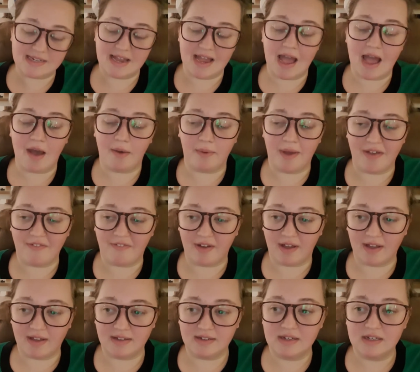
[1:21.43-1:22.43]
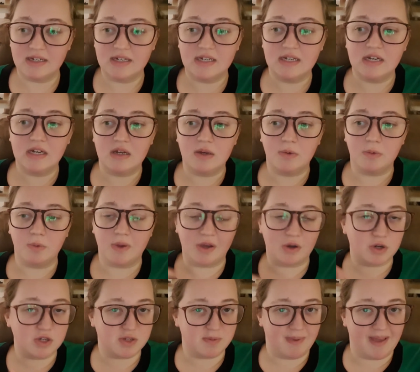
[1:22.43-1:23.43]
However, we
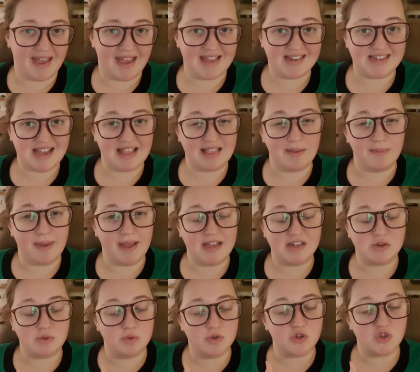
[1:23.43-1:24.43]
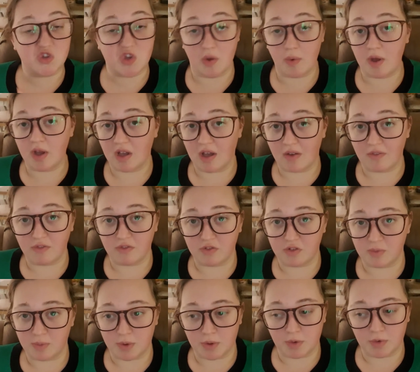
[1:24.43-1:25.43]
got to bed and the bed was so
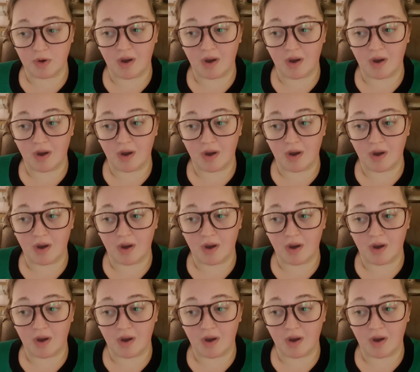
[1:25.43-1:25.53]
uncomfortable.